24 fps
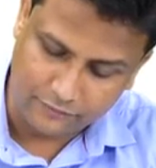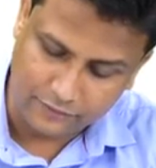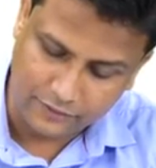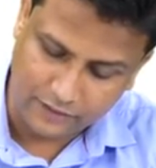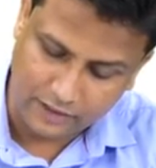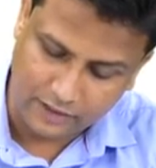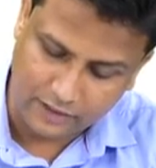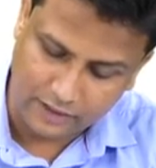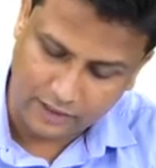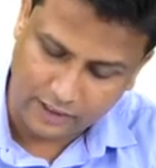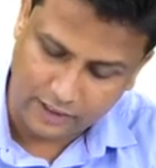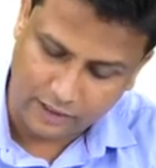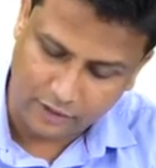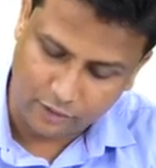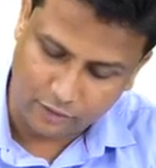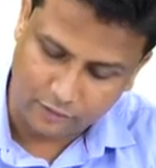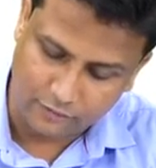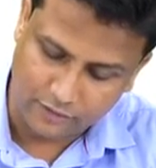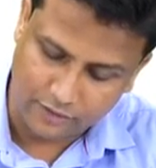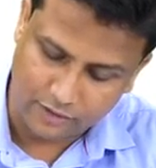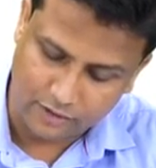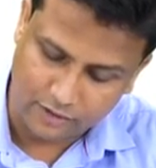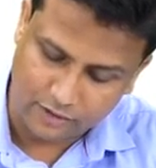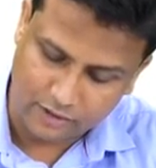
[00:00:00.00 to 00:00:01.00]
free end
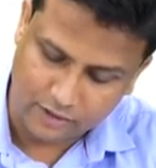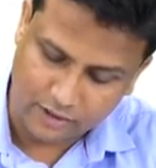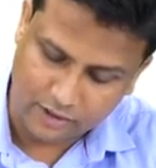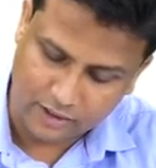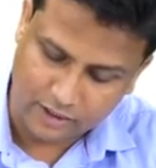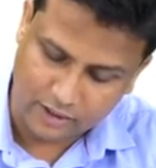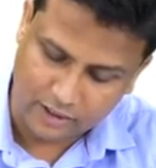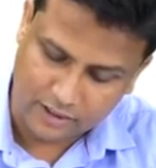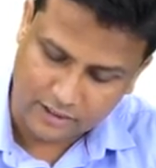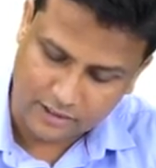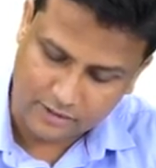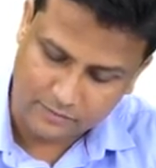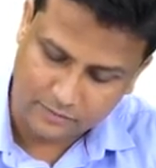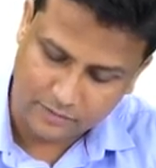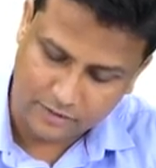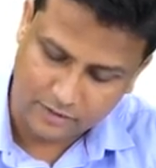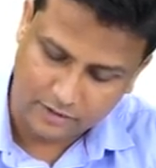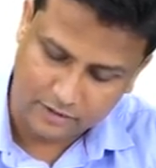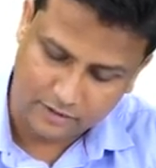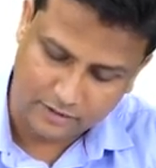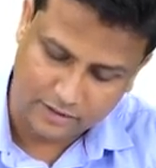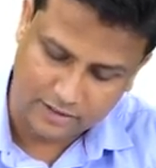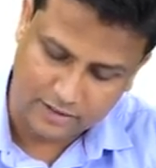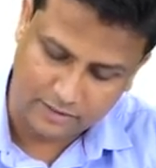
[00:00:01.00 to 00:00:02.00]
of the cusp,
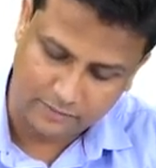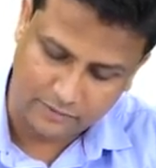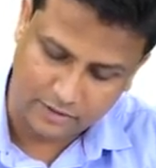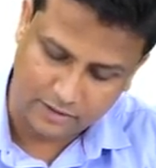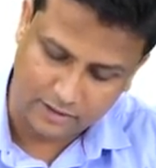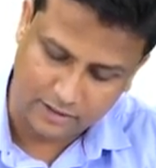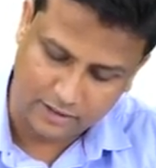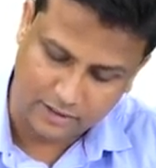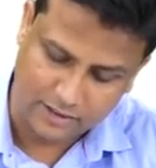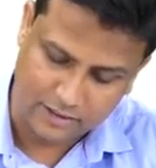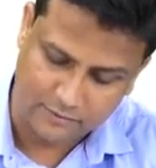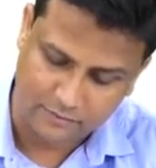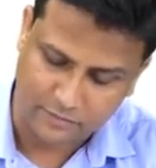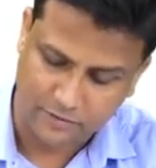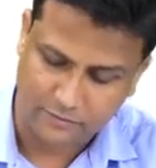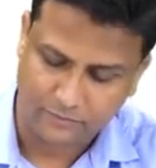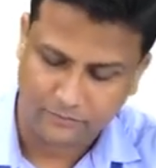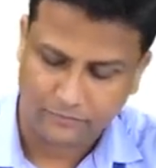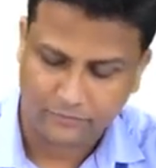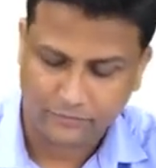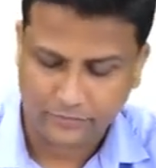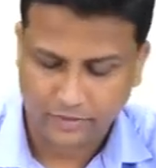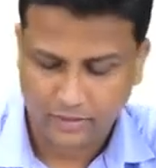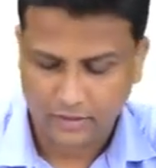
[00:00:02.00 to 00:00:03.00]
the septal cusp.
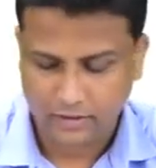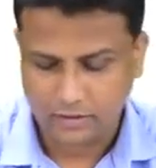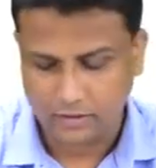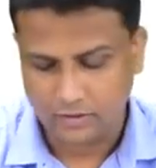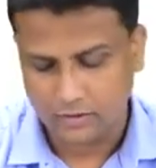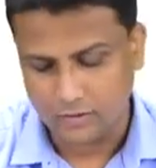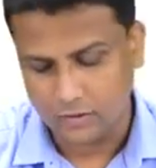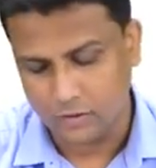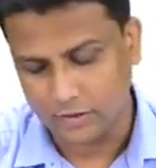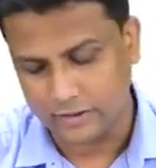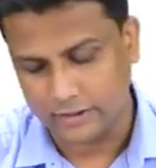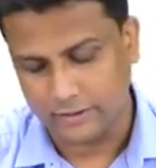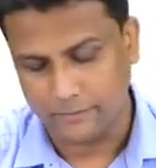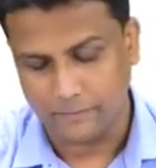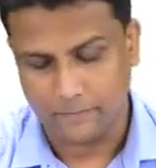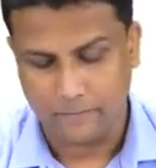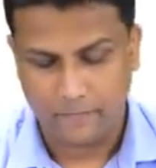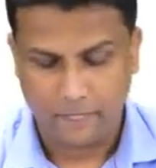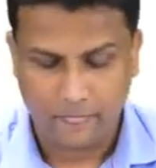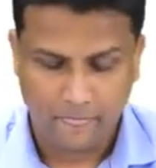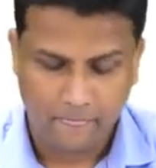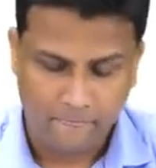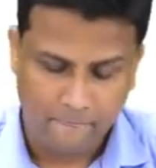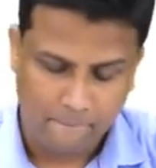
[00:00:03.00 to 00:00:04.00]
Okay.
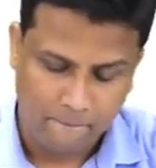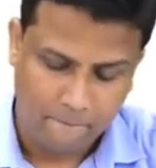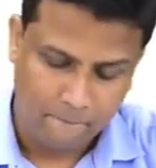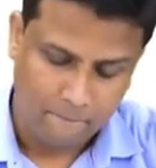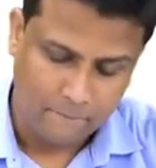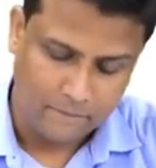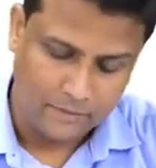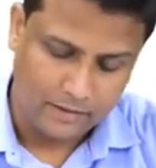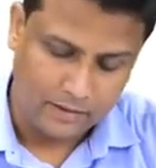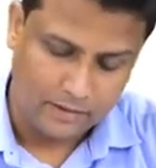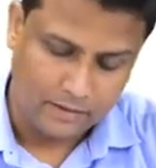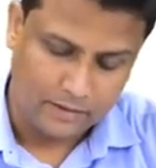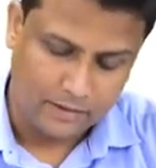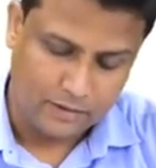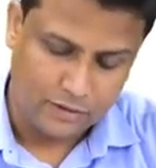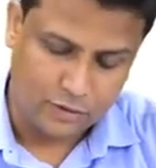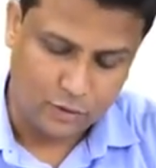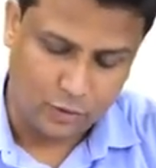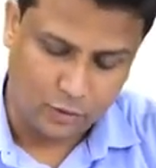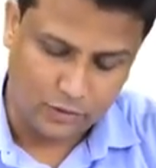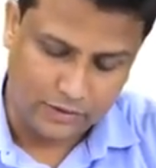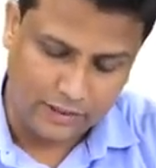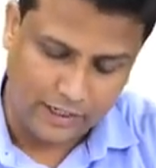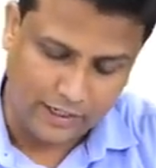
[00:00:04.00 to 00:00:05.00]

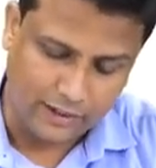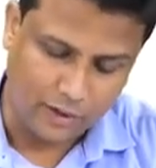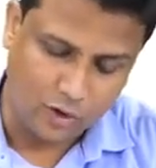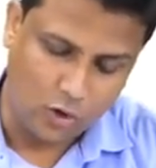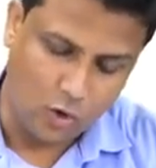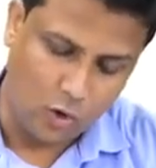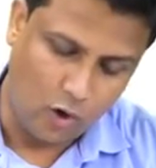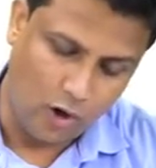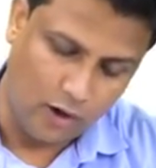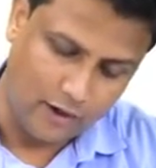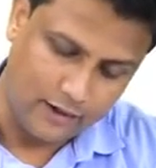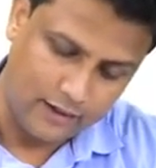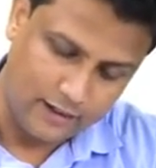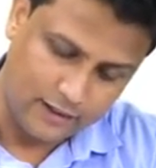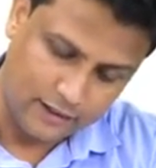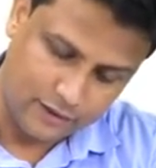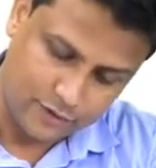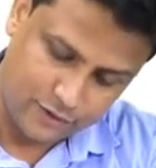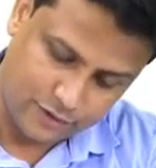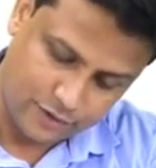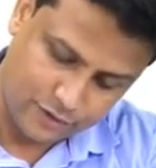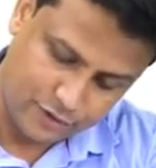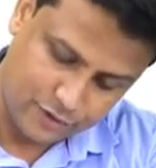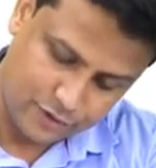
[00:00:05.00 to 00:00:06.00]
So that cord-like
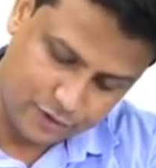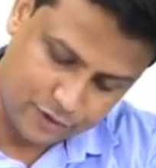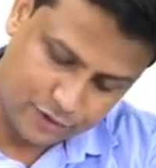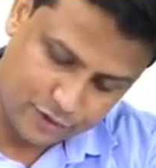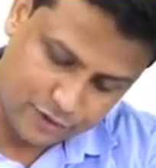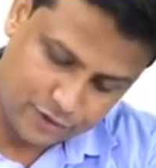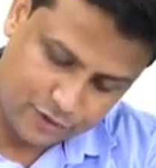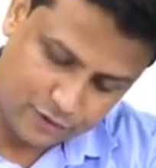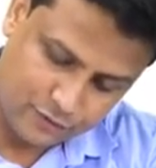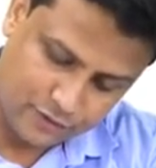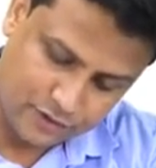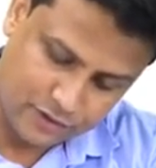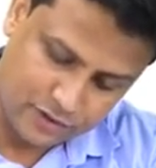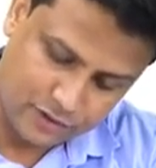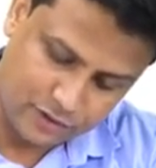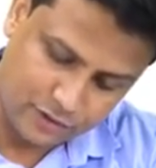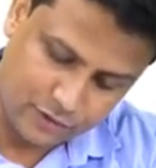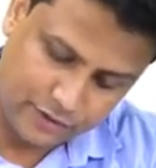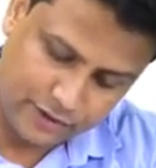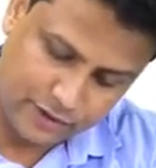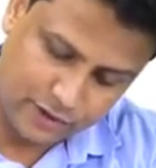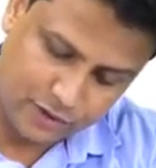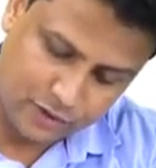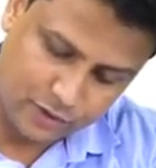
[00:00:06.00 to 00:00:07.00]
structures which are
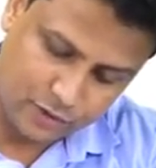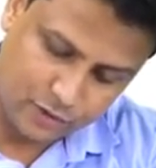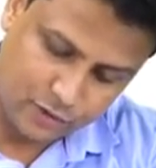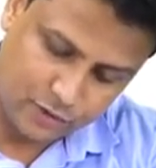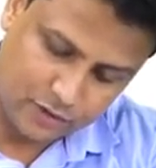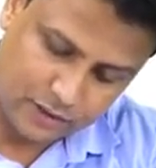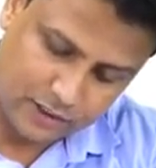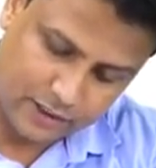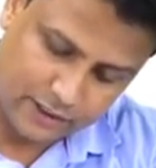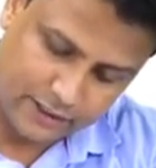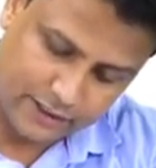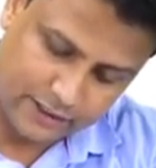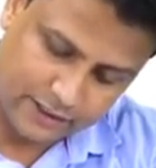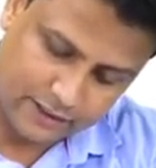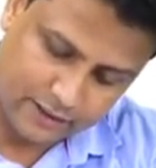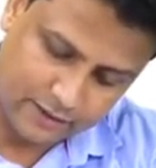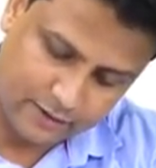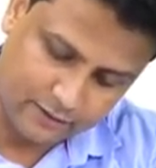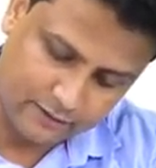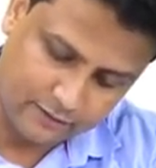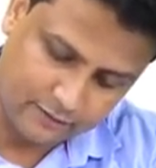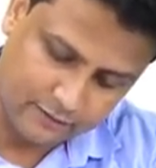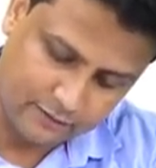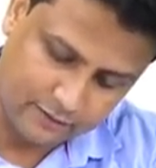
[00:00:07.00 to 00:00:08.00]
going to
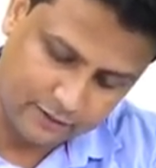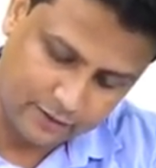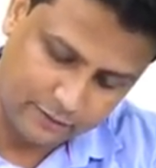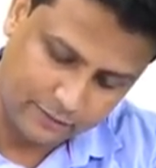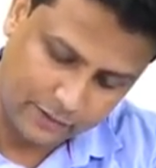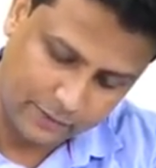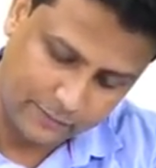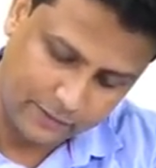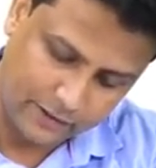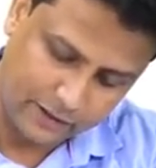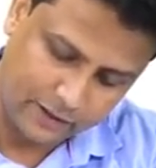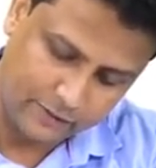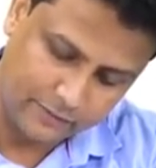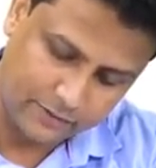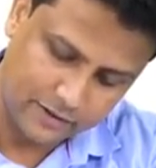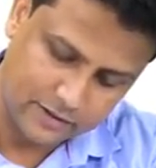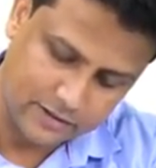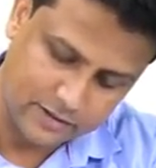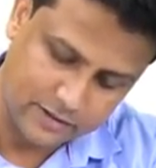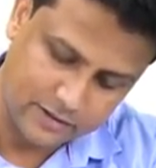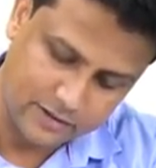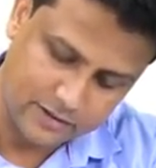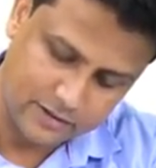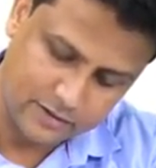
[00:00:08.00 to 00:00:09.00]
connect the papillary
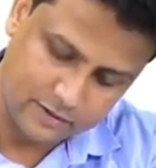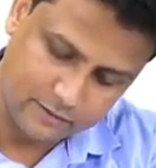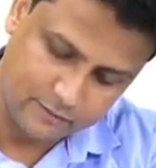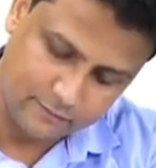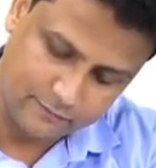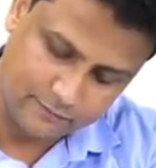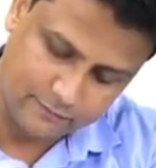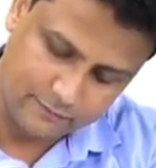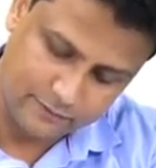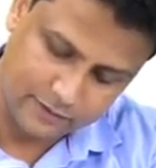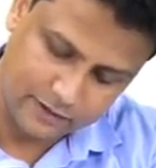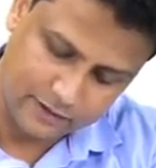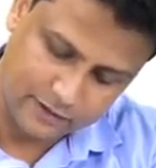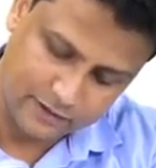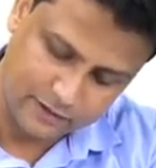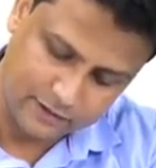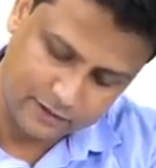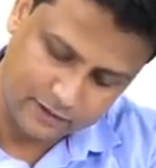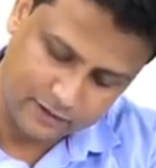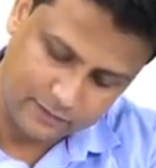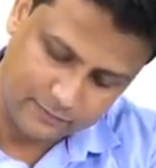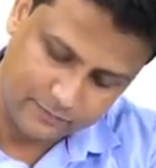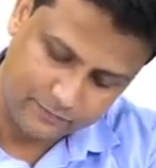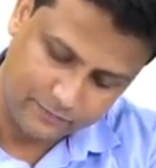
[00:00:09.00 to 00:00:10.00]
muscles with
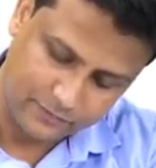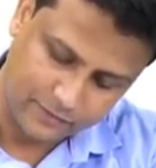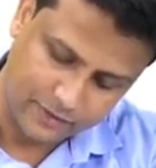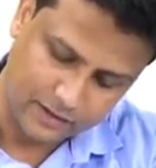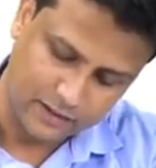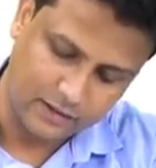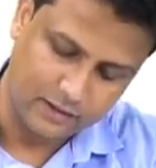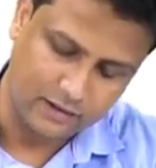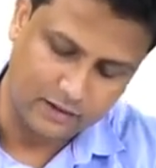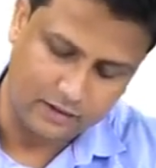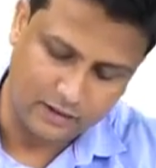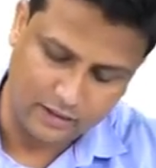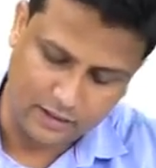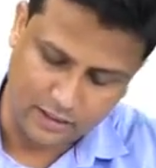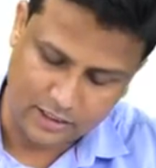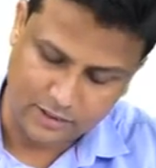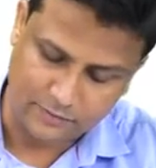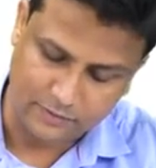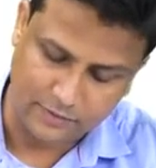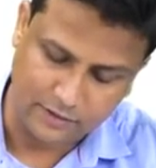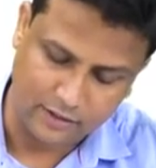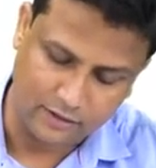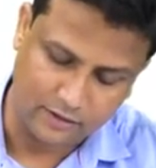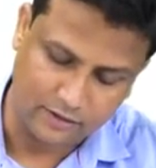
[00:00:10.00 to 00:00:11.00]
the
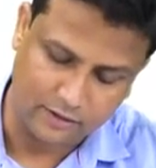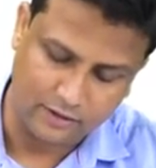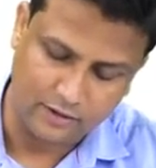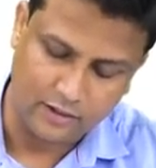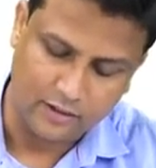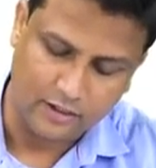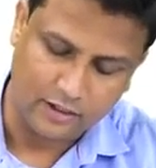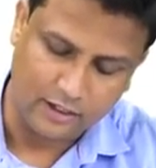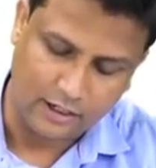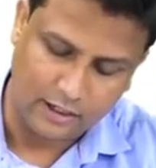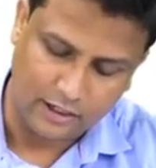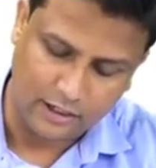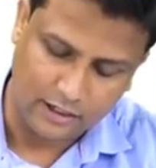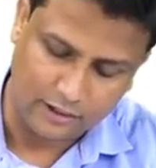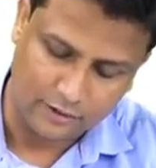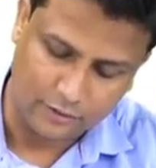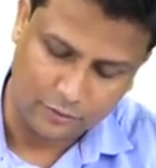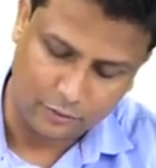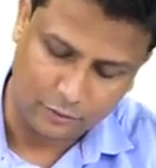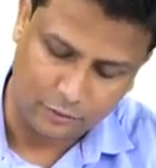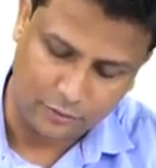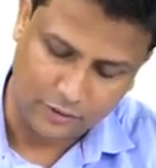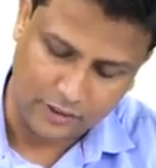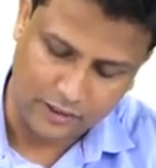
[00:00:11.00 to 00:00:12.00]
cusp here are
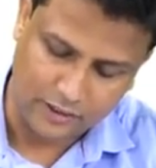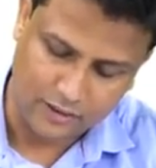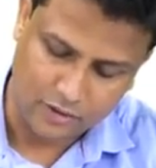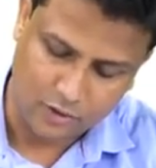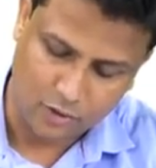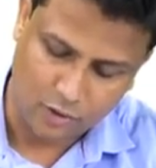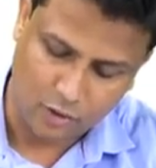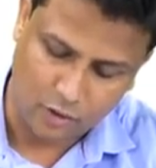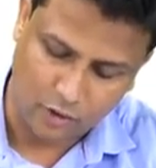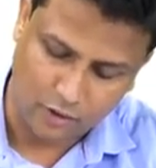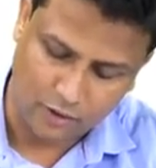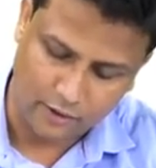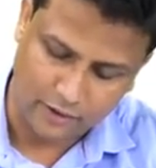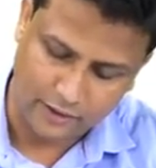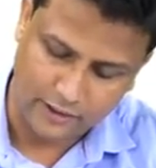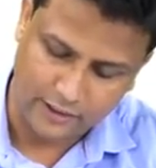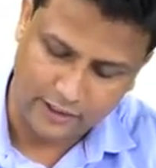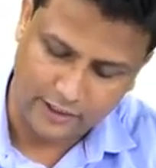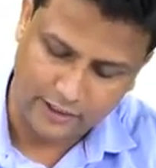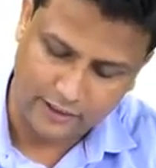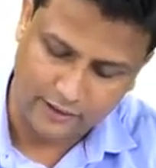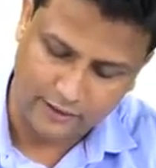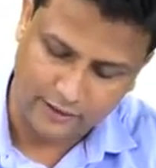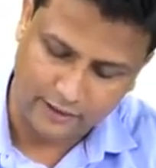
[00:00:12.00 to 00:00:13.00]
known as
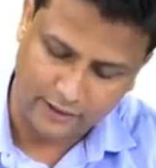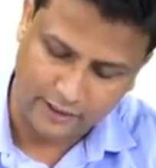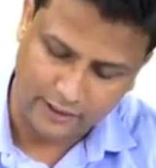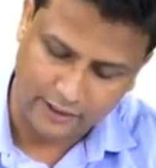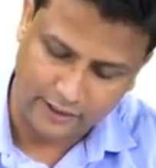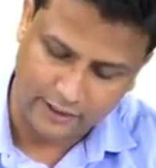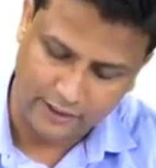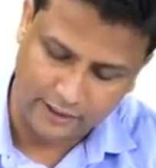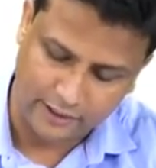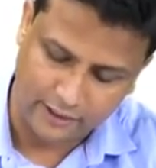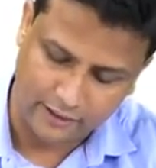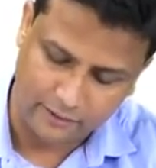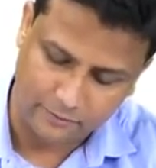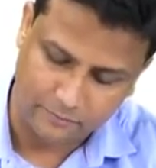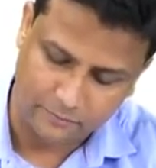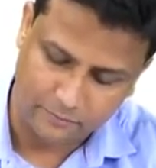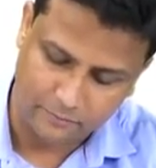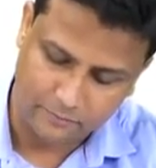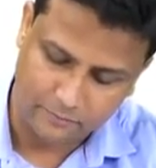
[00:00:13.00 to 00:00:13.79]
chordae tendinae.